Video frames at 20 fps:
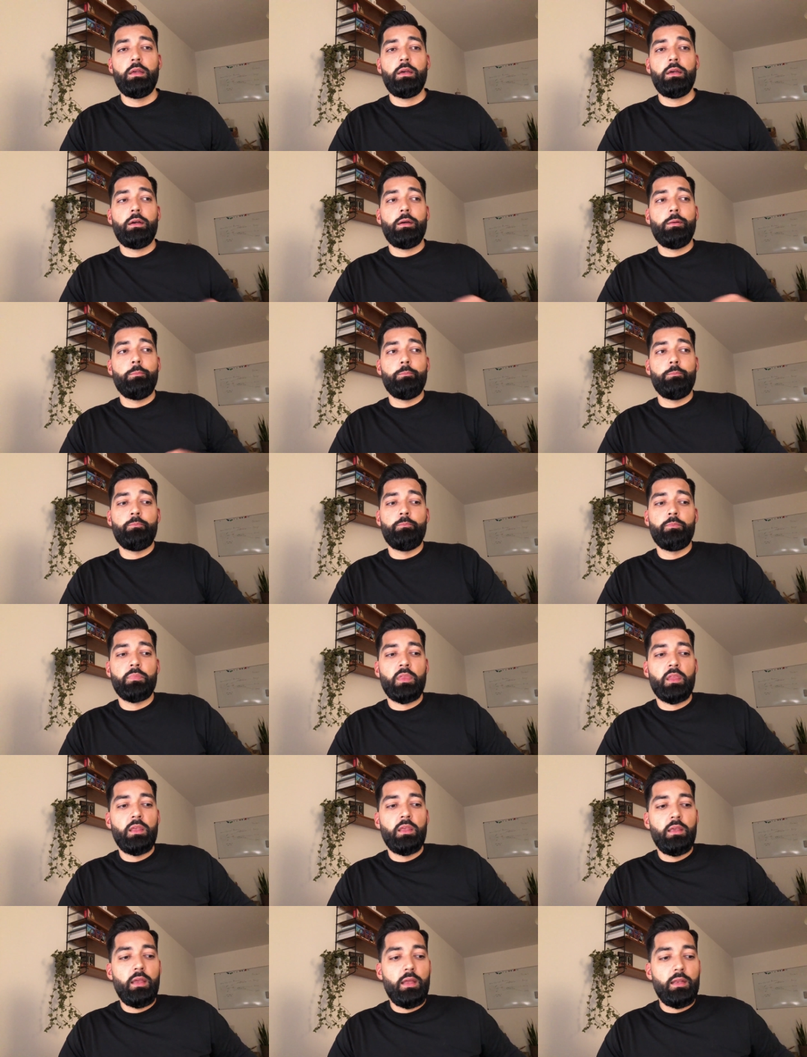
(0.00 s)
Um,
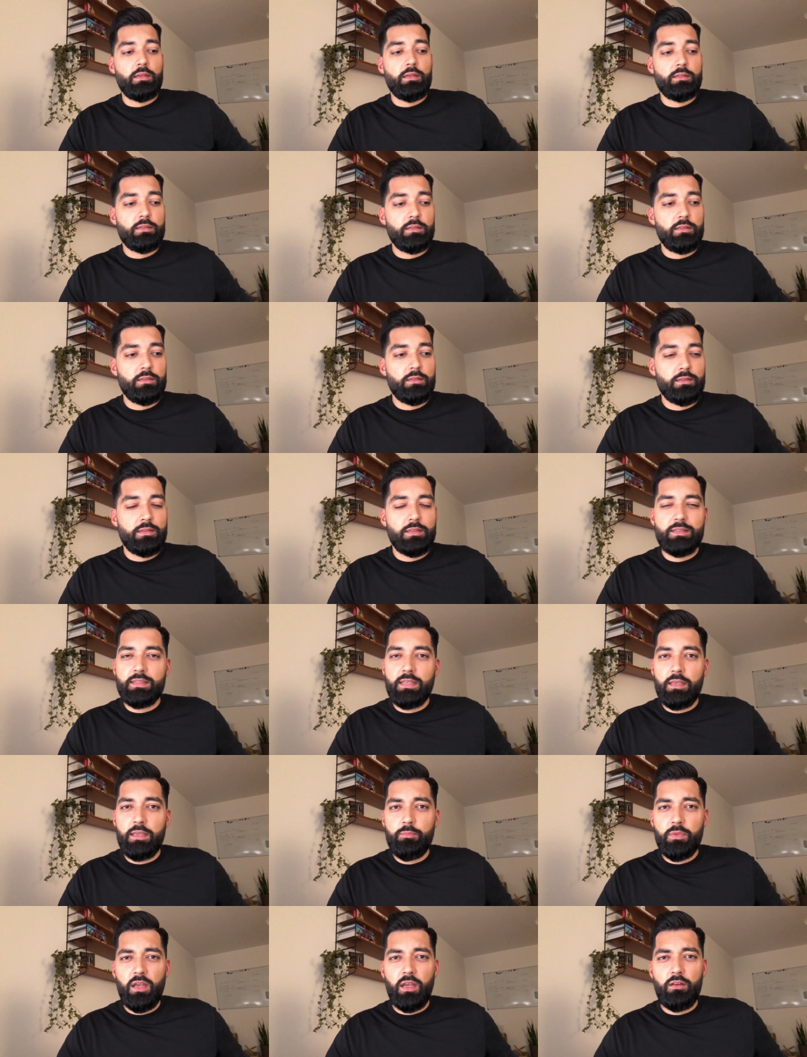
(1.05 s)
and the
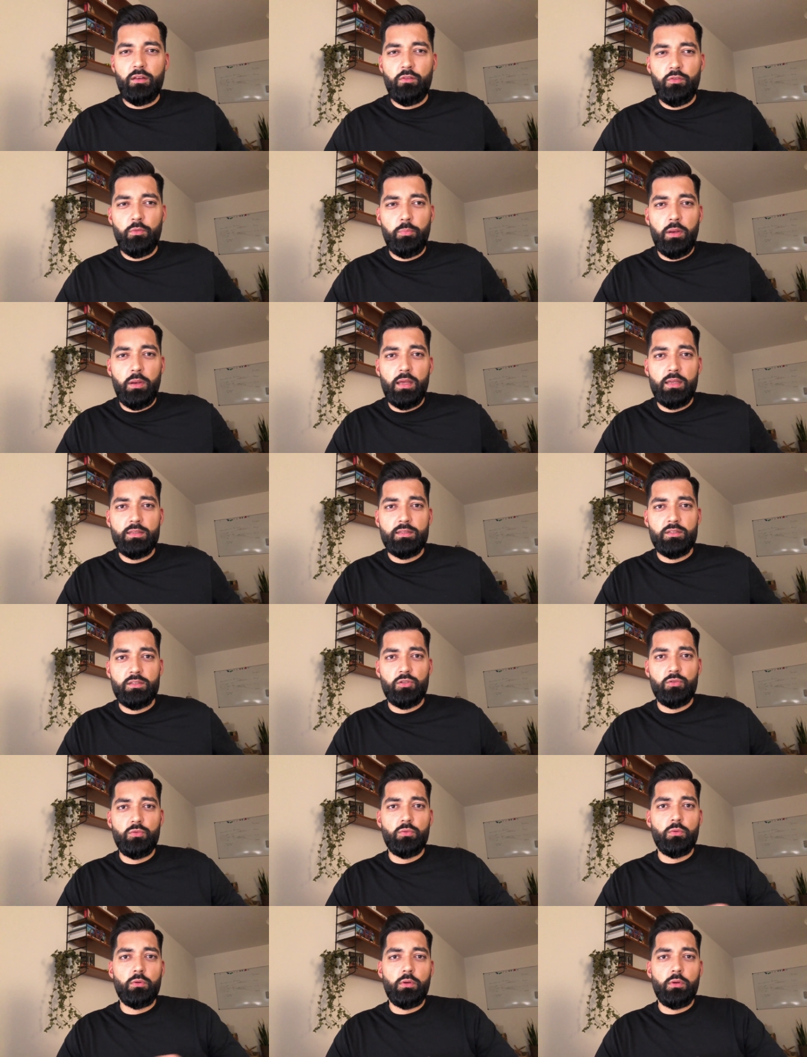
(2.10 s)
same kind of applies
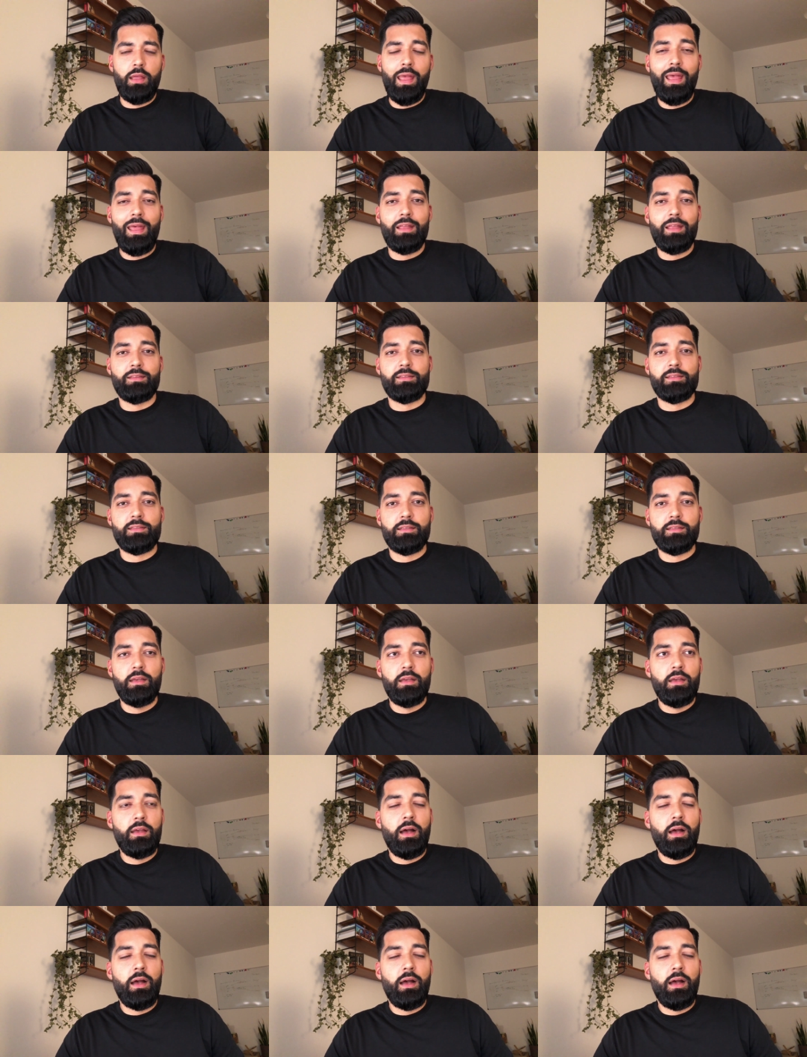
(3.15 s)
to ads.